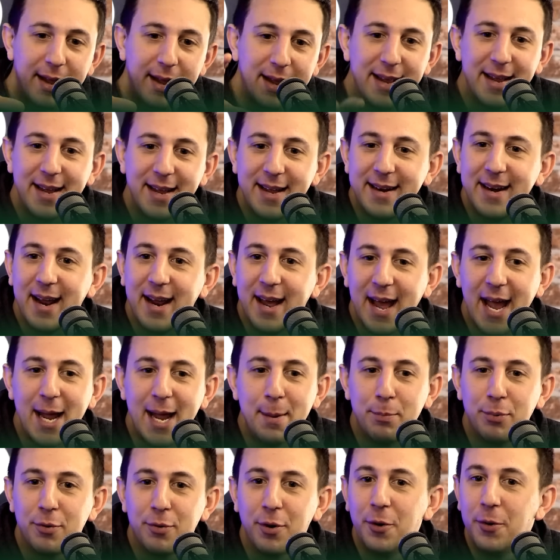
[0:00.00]
in
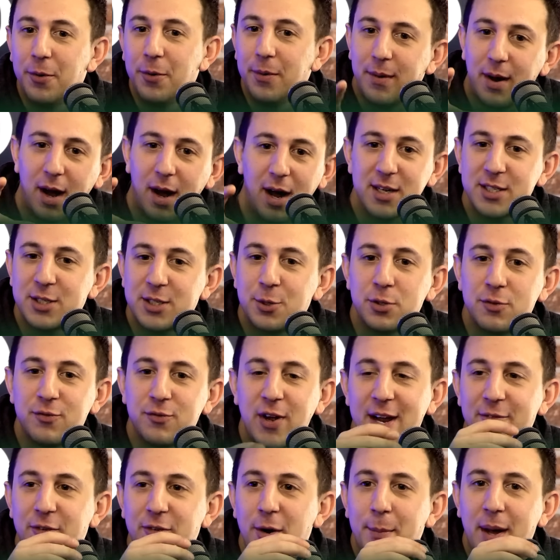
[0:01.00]
April, Arsenal's
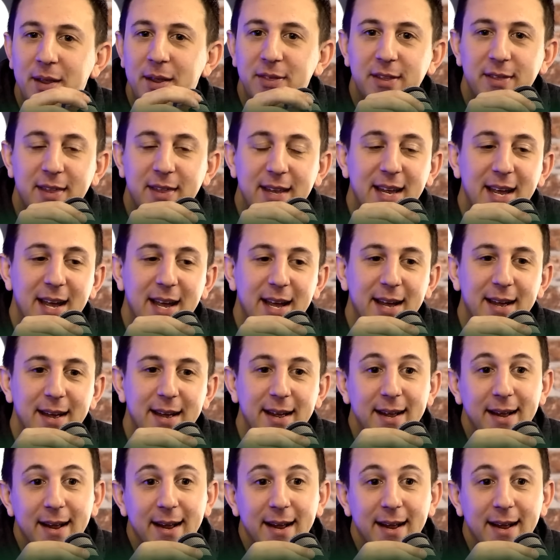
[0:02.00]
favourite month of the hmm. year.